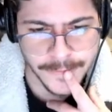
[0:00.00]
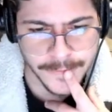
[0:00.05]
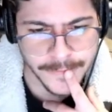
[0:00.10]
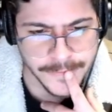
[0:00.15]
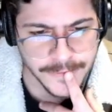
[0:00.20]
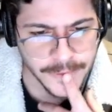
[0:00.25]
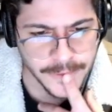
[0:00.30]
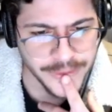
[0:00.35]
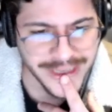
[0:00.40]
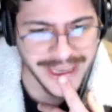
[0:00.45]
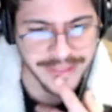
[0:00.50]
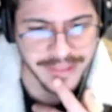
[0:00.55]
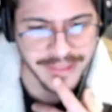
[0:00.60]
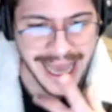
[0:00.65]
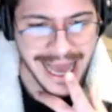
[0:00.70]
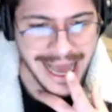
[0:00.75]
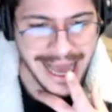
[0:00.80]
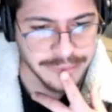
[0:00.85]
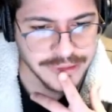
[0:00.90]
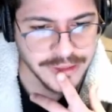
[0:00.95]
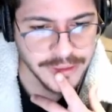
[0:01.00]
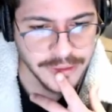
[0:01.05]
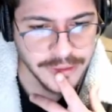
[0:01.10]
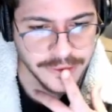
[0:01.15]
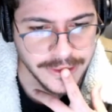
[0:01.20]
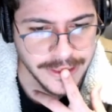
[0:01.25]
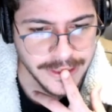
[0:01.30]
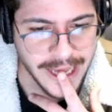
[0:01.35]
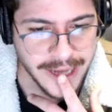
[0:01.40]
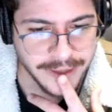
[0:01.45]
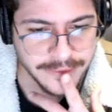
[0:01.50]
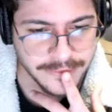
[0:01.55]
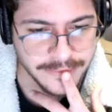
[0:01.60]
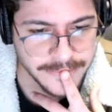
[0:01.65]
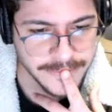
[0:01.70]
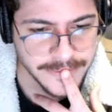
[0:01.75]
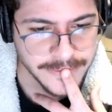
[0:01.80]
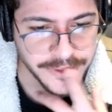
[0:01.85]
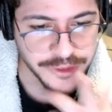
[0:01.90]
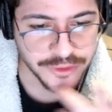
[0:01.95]
So we got the Absolute
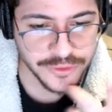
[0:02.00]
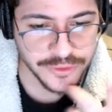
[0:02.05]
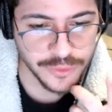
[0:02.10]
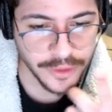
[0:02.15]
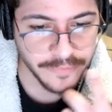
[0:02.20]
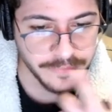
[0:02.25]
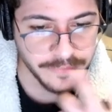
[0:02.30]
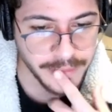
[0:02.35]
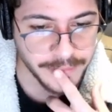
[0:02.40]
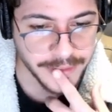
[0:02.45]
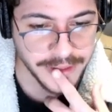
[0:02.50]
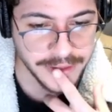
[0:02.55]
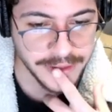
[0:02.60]
Land. There is 12 people in